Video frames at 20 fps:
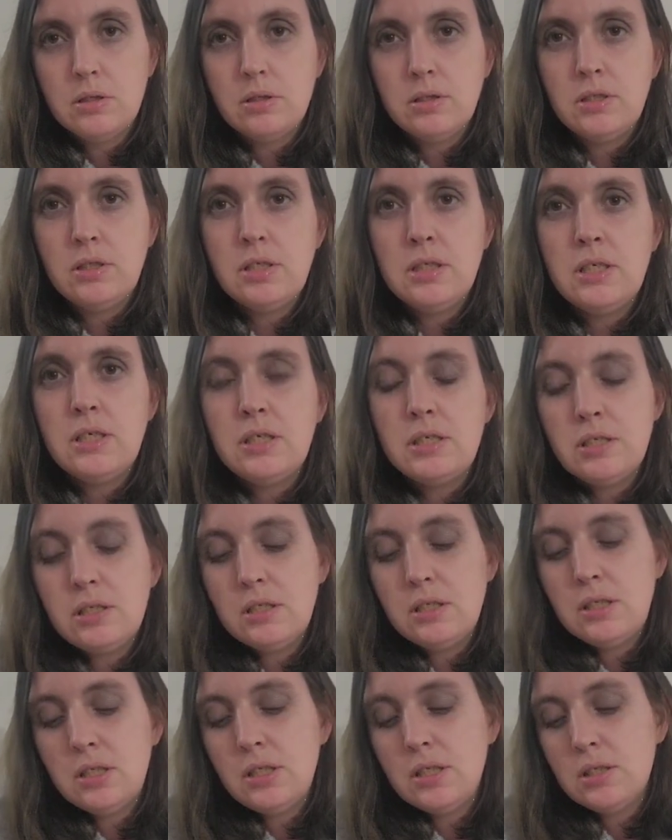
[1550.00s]

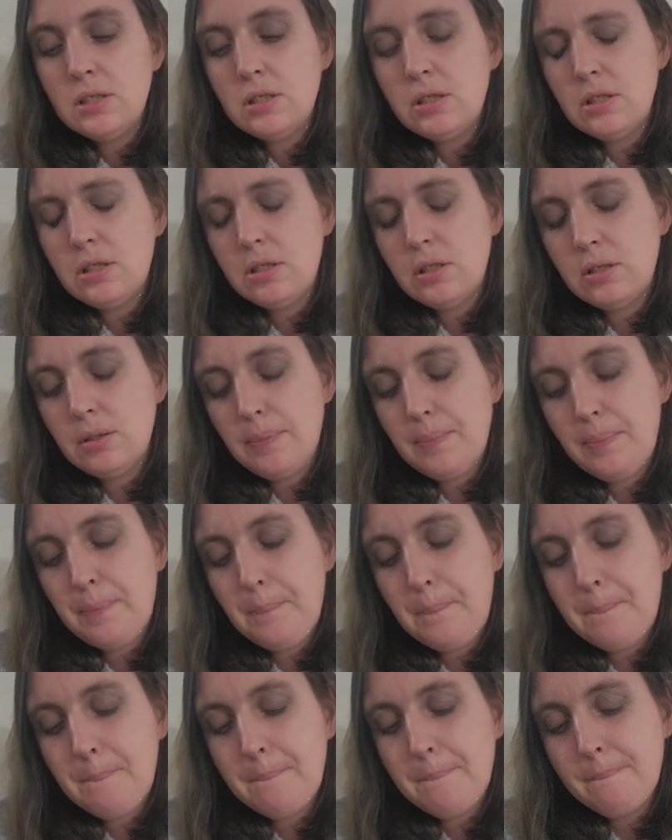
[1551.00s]
she's
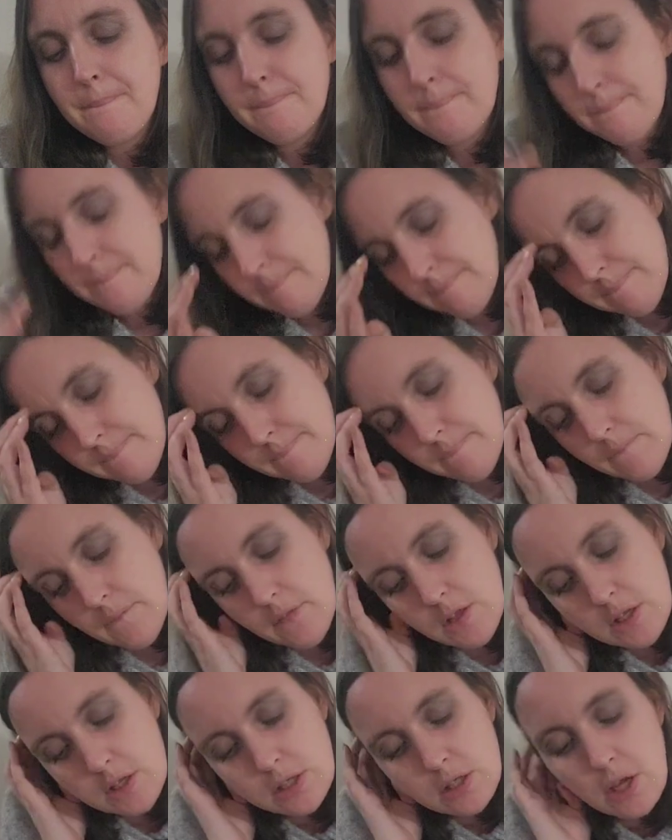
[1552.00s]

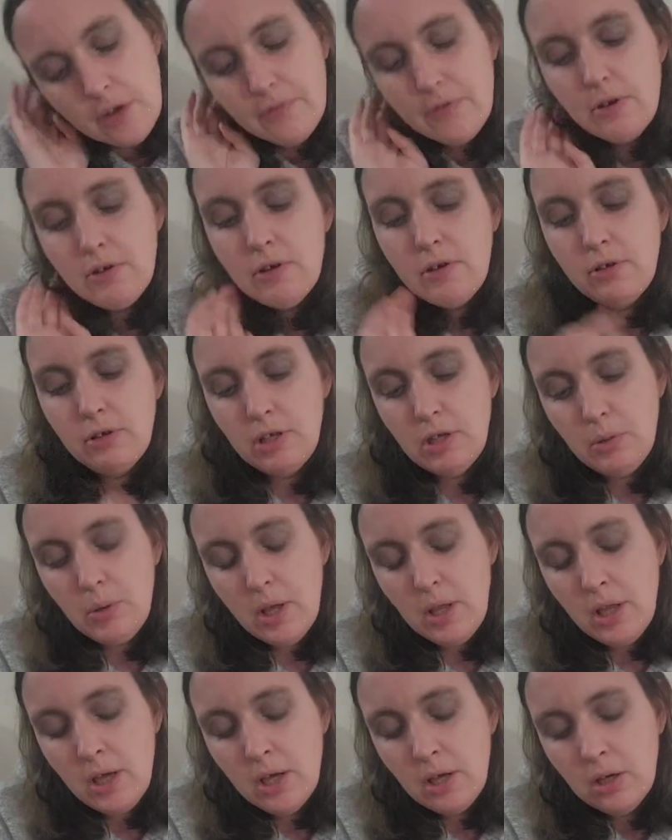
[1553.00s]
so far I really
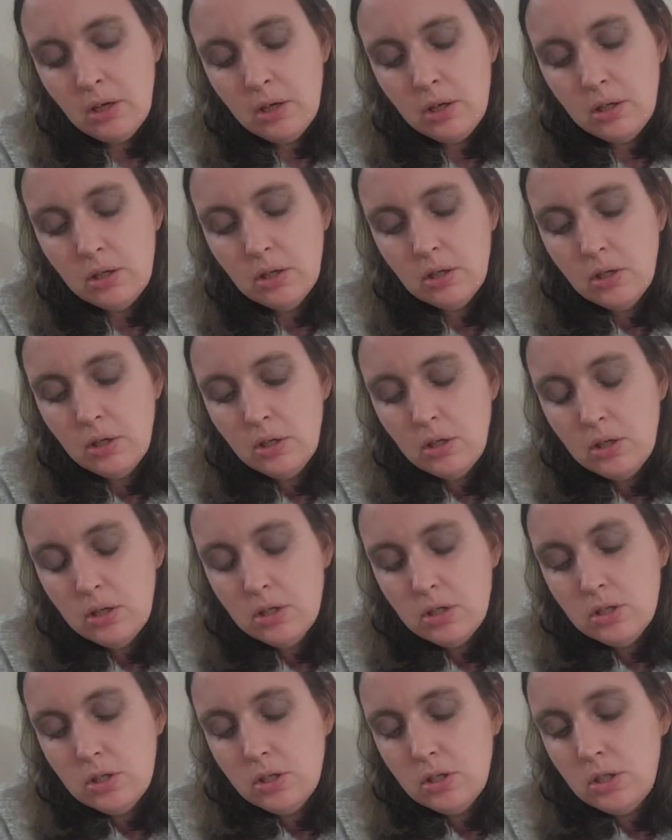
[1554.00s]
quite like her.
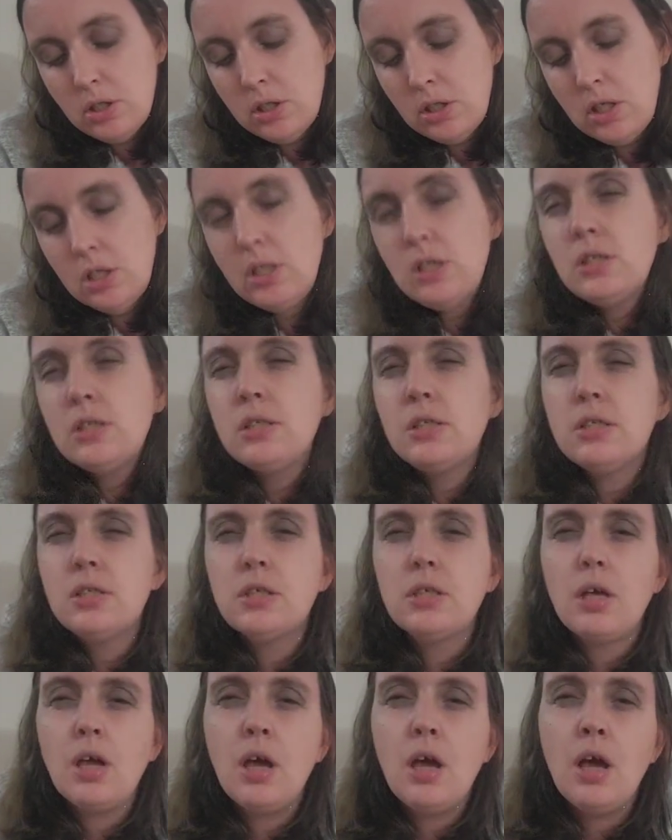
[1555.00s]

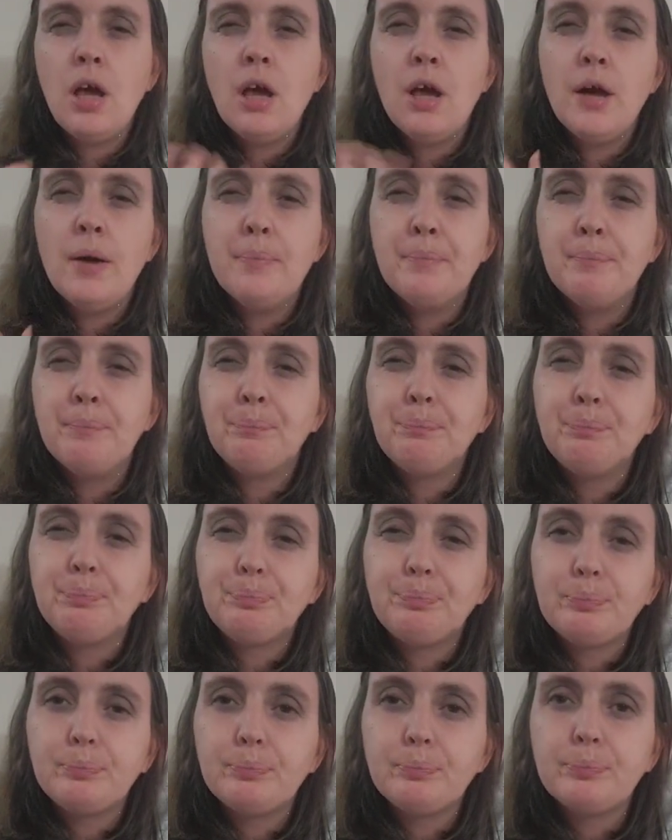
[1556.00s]
She's
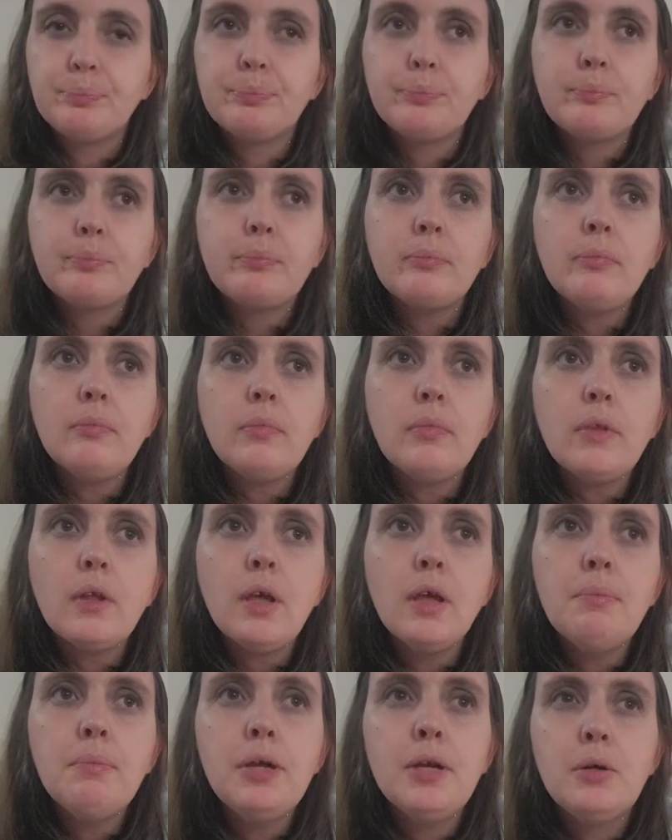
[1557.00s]

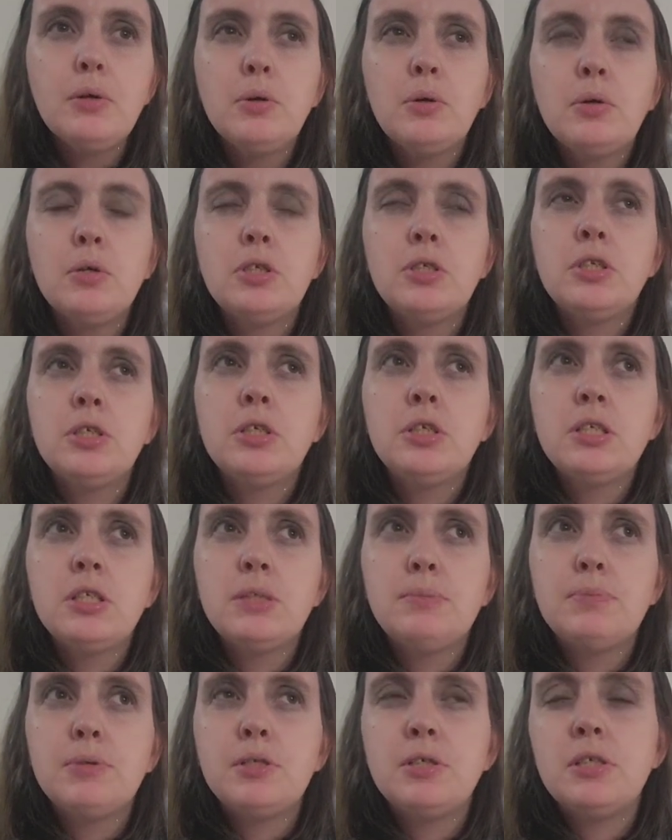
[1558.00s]
a bit
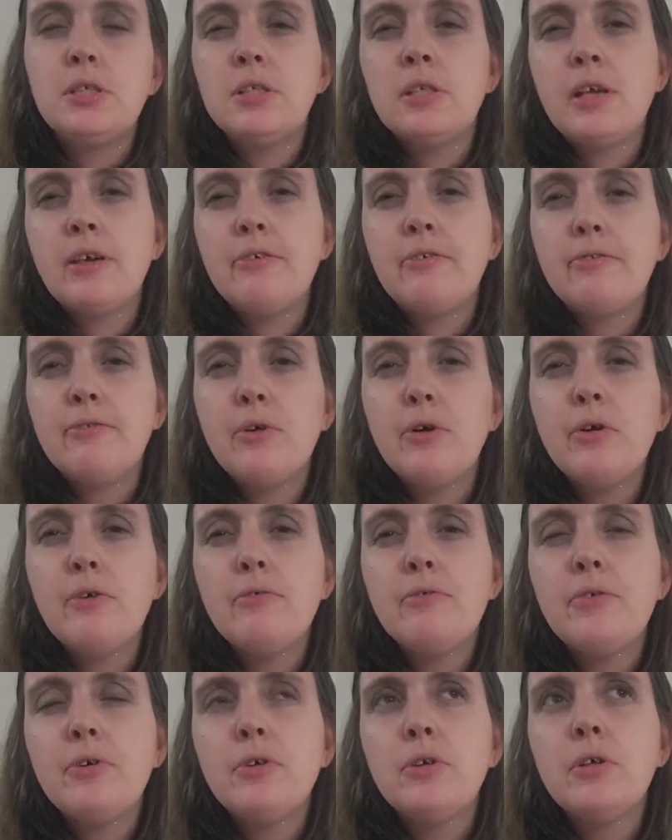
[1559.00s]
cautious, but she's like
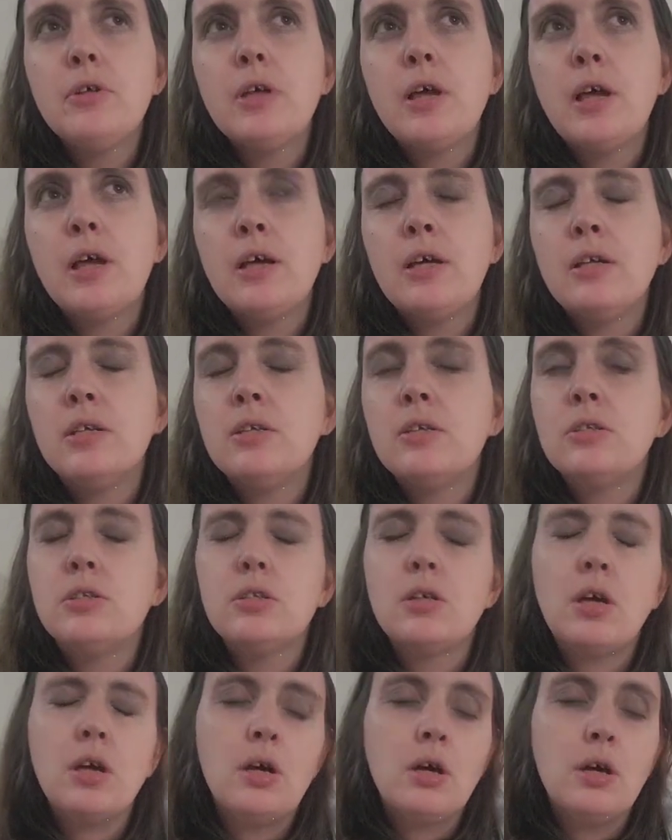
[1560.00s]
thoughtful and